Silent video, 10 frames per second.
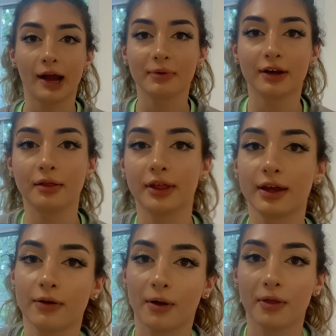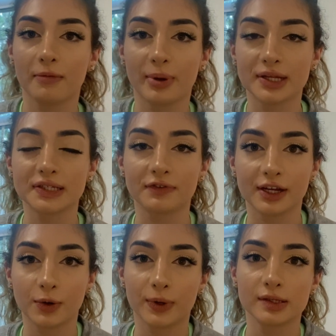I'm gonna link all the
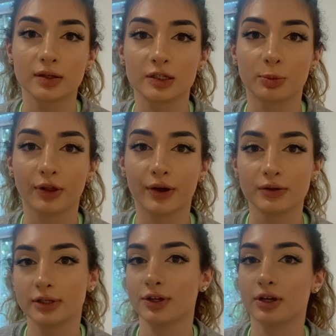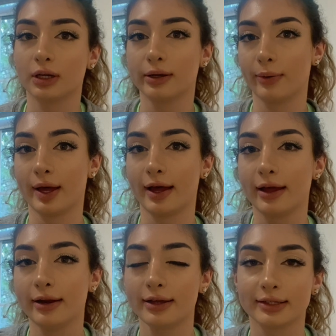BuzzFeed quizzes below so you could go
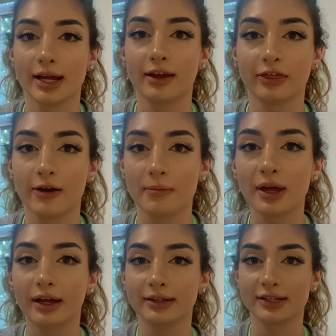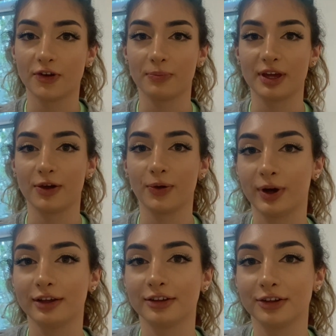ahead and take them and tell me
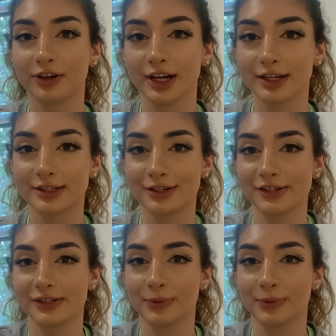what your answers